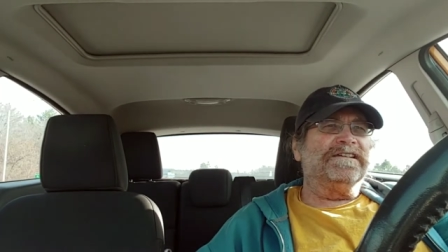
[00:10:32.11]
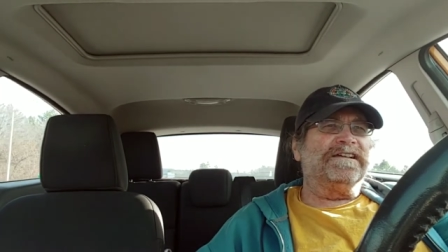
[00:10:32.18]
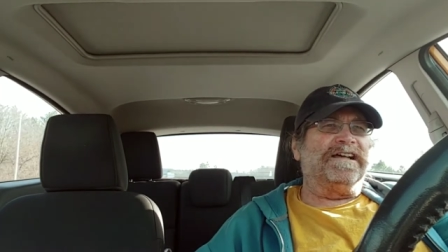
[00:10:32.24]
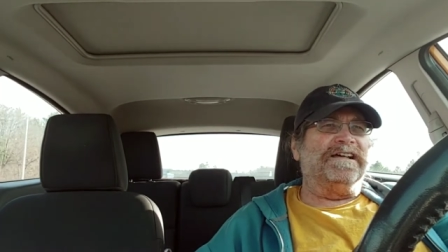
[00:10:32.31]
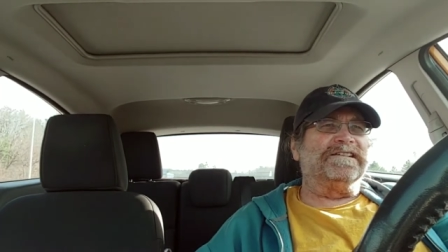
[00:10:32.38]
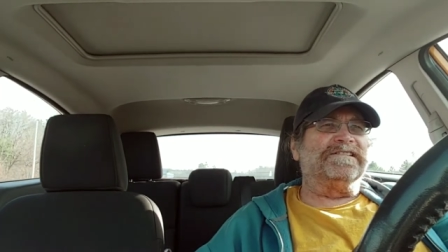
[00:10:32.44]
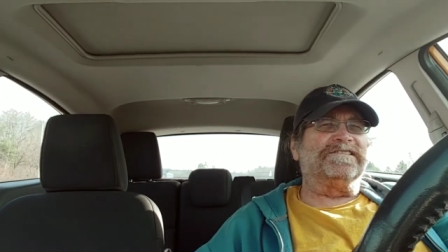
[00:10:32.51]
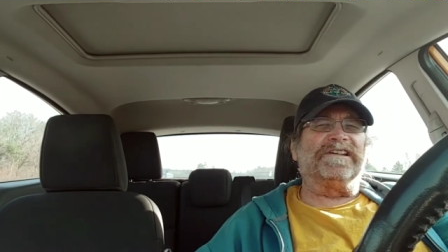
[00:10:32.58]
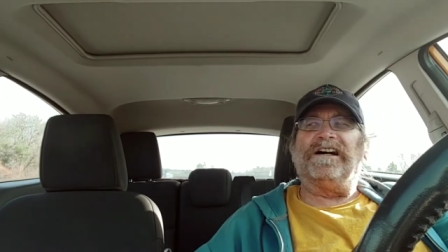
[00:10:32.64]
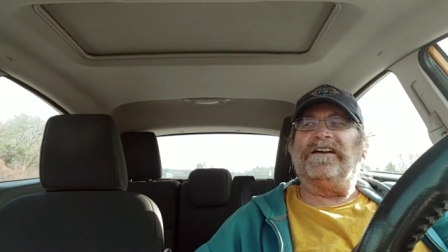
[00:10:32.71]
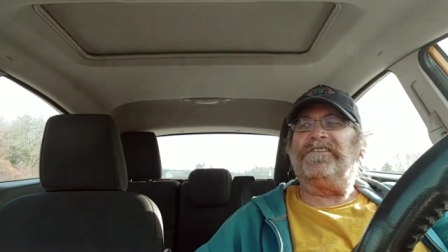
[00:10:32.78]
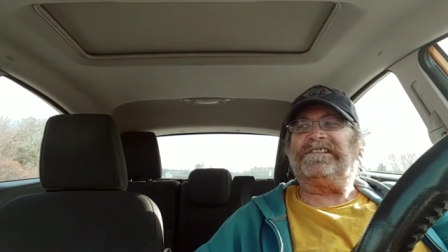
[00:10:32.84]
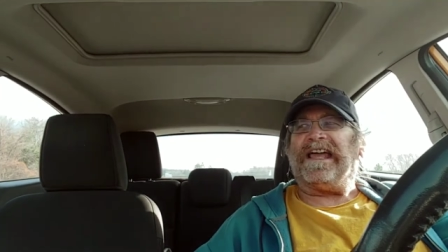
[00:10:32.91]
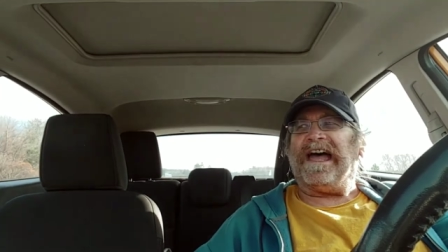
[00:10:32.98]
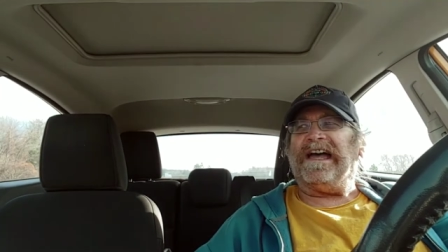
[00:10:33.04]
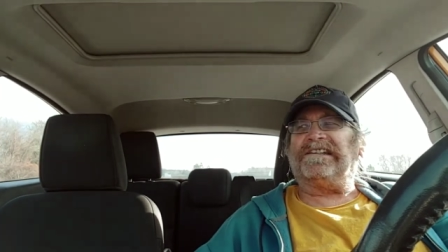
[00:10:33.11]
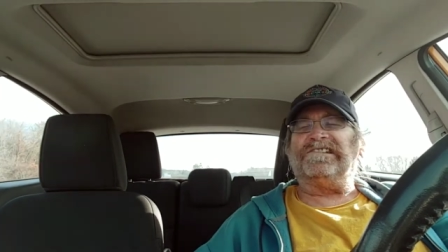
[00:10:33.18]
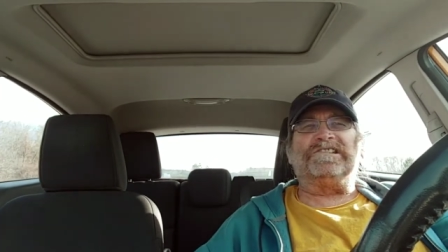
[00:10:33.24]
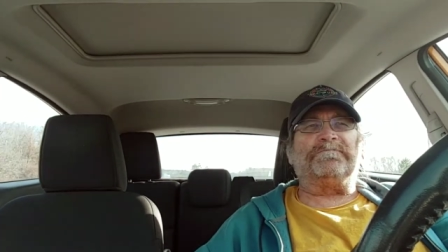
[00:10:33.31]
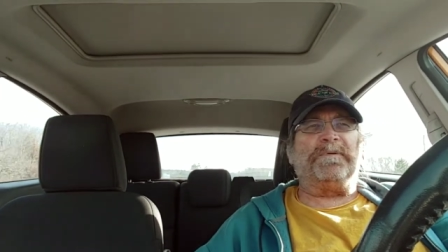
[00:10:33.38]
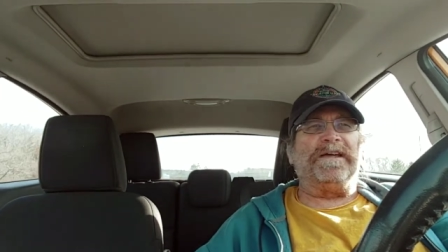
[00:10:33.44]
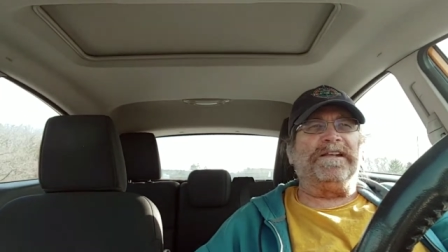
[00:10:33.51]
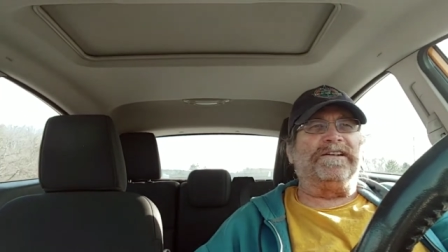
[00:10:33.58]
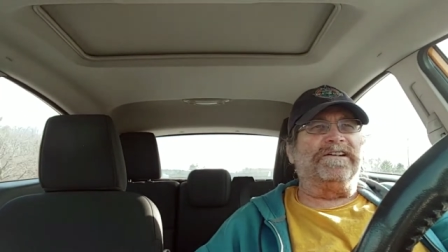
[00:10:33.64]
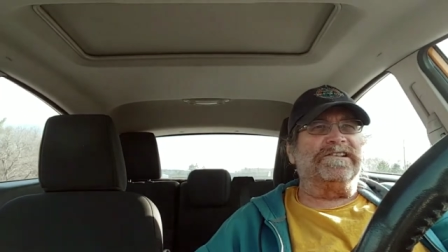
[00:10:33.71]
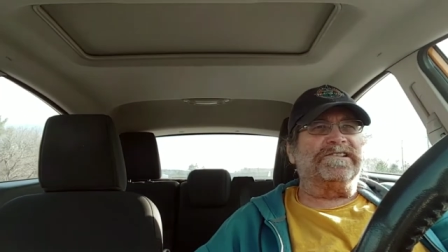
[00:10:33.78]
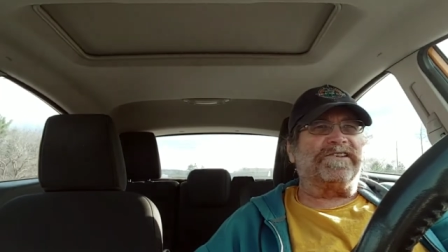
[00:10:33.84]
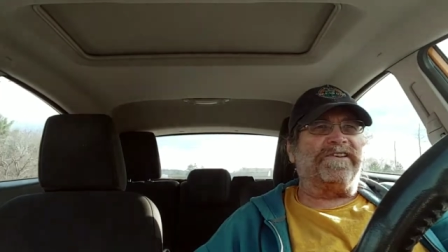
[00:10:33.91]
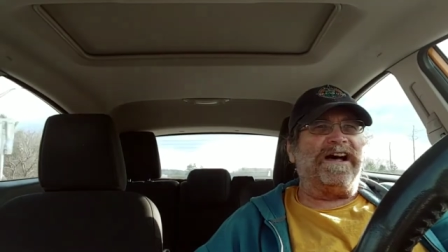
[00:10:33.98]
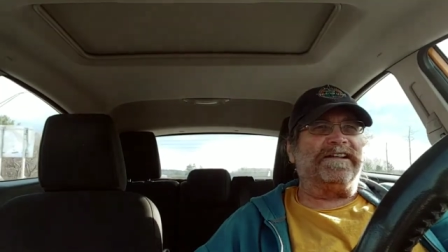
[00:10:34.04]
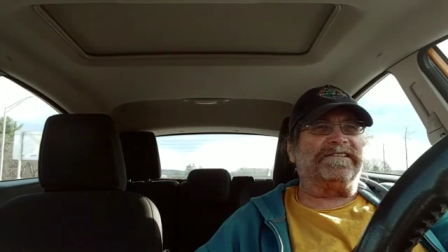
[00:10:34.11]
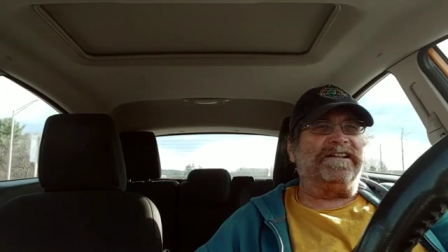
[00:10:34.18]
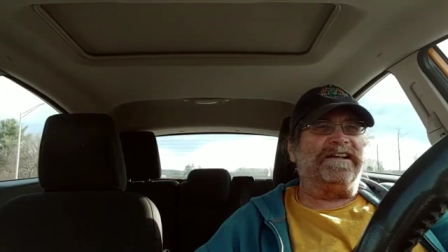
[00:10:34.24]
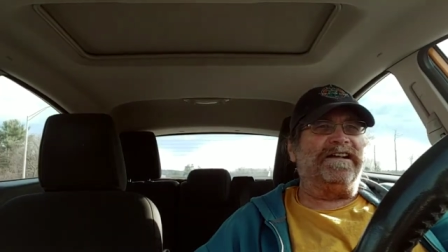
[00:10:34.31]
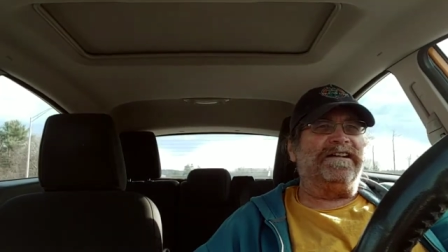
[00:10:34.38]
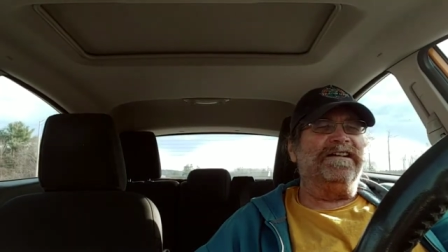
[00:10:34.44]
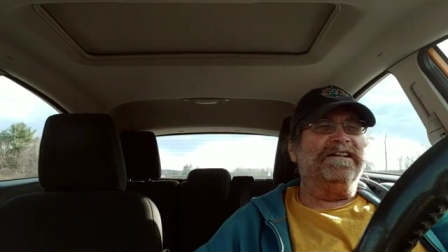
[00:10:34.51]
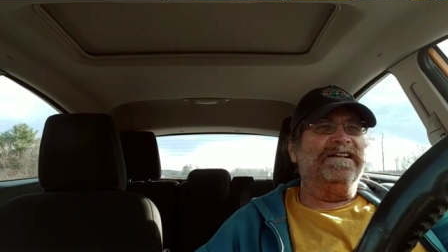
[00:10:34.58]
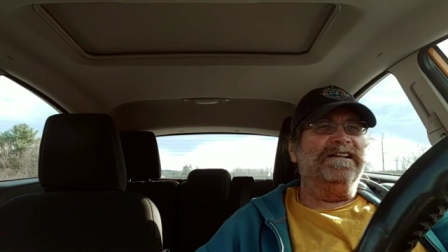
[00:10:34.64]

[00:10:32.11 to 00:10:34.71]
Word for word: because uh, the tax spenders are out there